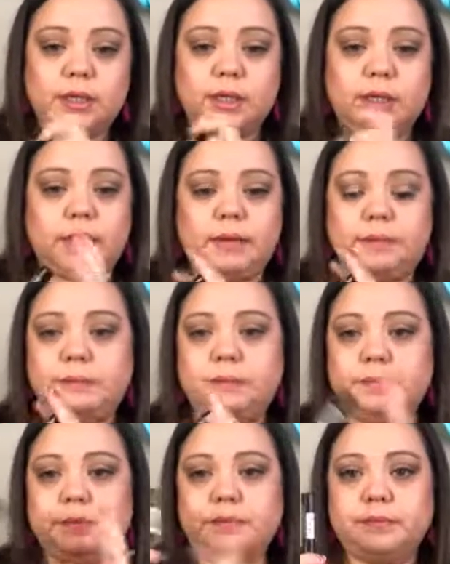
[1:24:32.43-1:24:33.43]

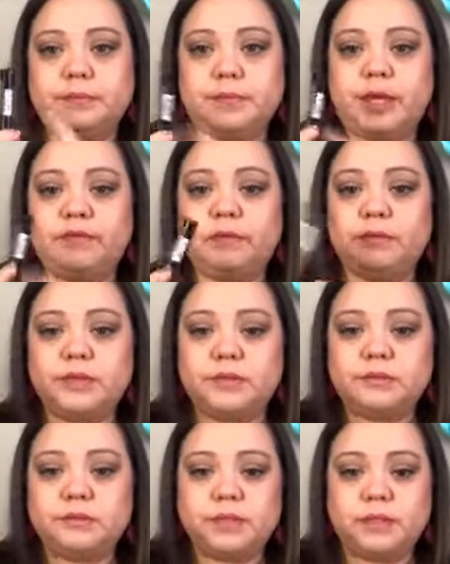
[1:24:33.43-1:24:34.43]
I've only
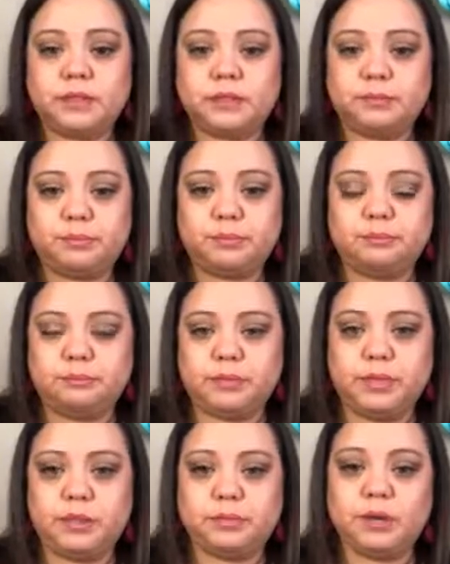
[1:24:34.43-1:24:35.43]
used the
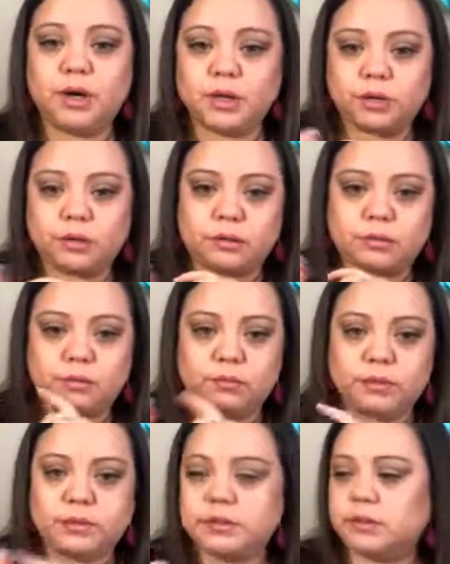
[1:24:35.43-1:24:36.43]
marker
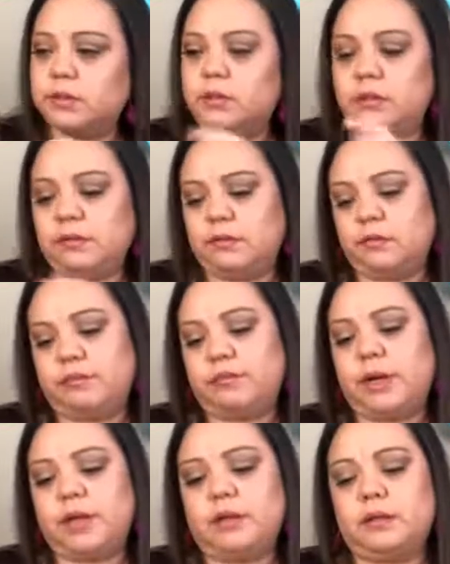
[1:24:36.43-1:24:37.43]
ones, the
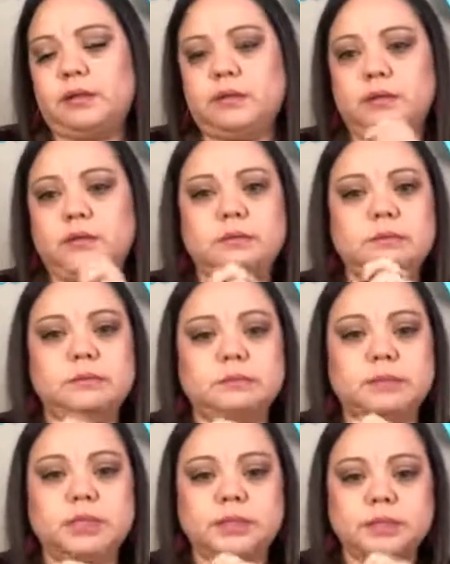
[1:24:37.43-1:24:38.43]
regular
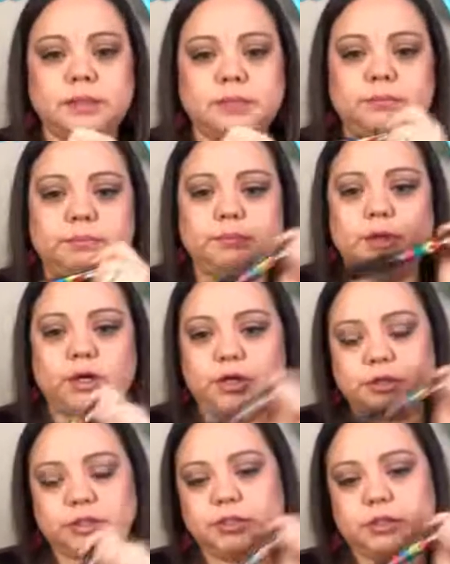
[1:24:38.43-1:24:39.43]
Posca
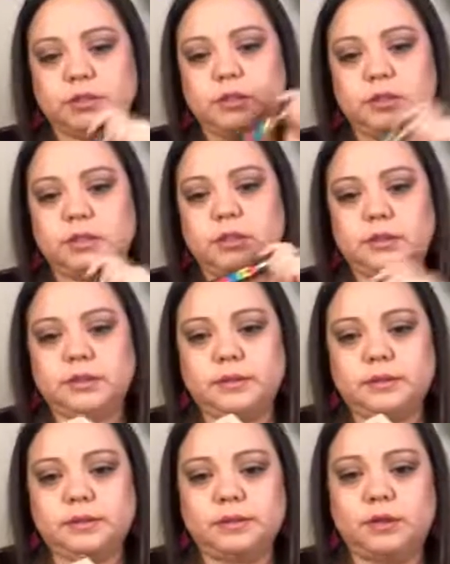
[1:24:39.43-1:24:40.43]
markers.
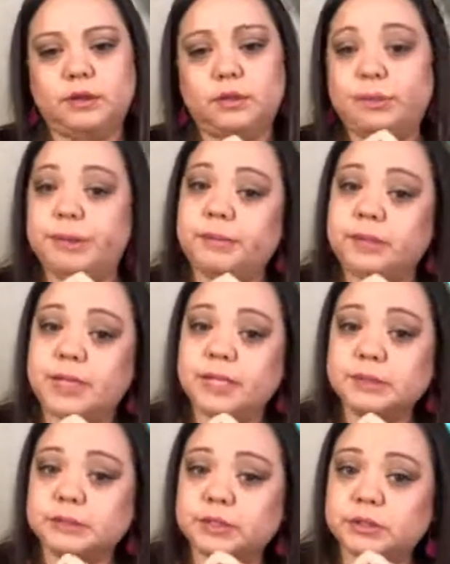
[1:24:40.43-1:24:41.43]
So maybe
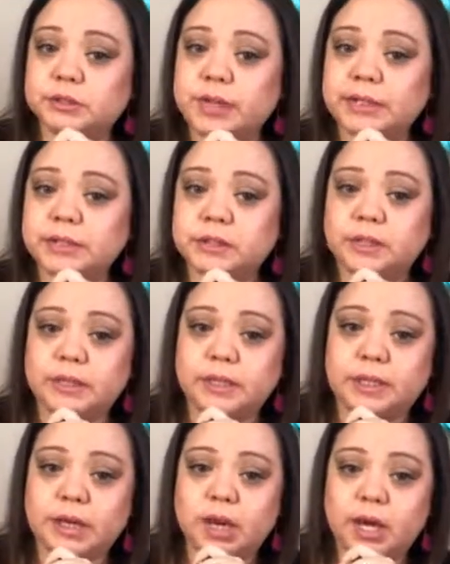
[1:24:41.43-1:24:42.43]
that's what you
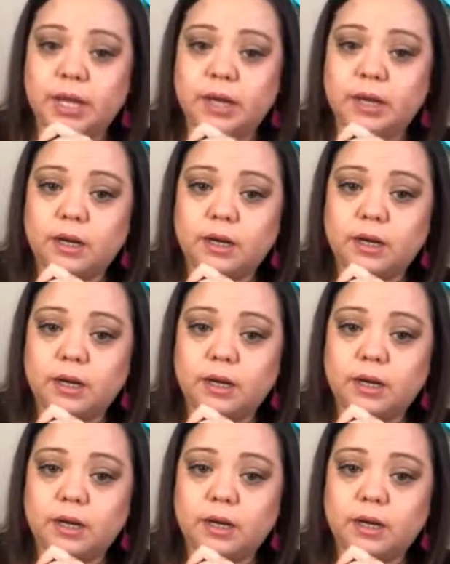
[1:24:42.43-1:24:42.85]
accidentally got.